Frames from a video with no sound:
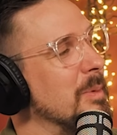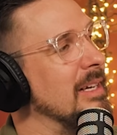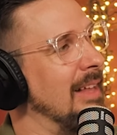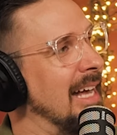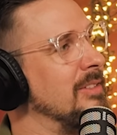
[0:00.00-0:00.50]
me
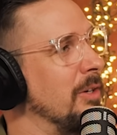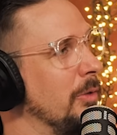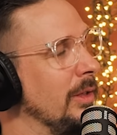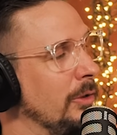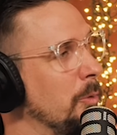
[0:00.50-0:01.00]
glad to know
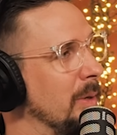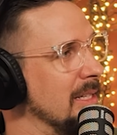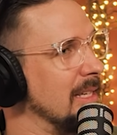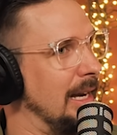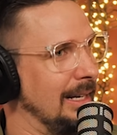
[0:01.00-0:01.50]
that Lupin
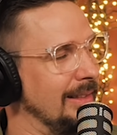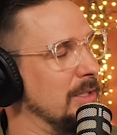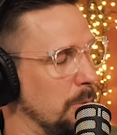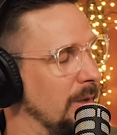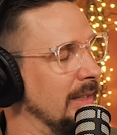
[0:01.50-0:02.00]
has gotten at
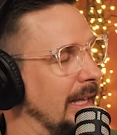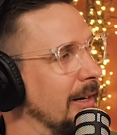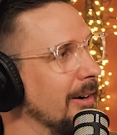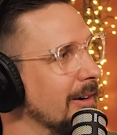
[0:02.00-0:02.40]
least one letter.